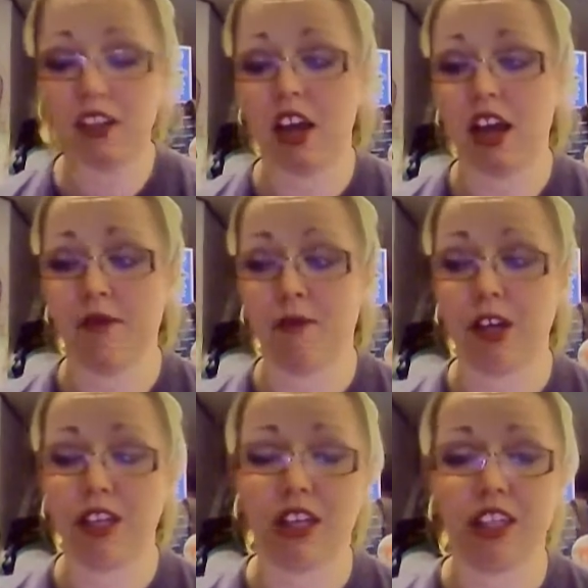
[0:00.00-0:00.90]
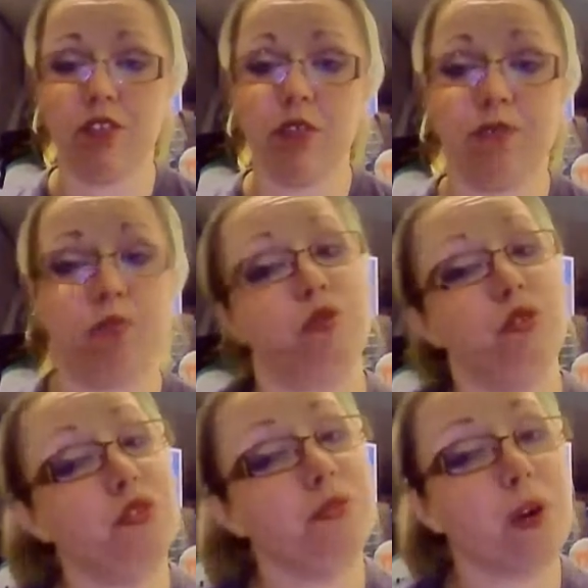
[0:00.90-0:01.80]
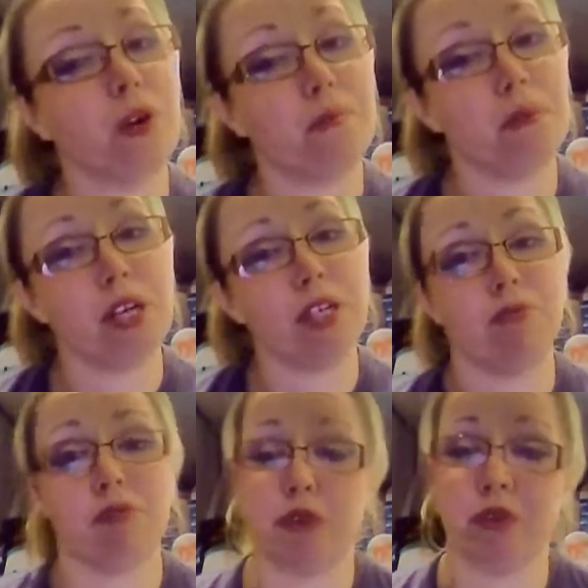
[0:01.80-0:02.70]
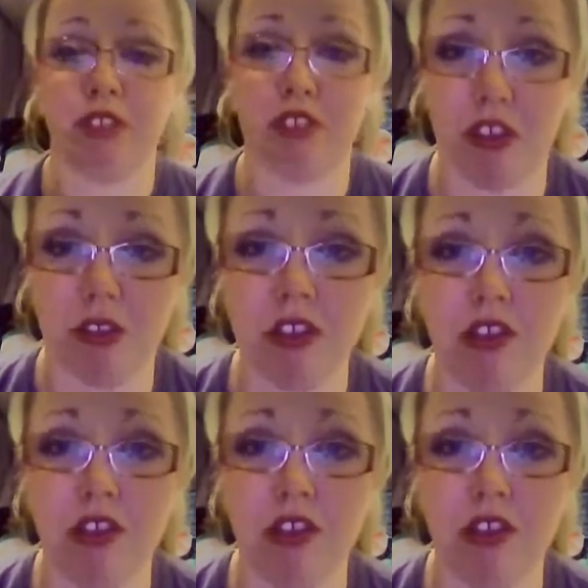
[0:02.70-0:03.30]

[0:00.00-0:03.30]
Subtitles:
I'd like to improve on my reviewing skills,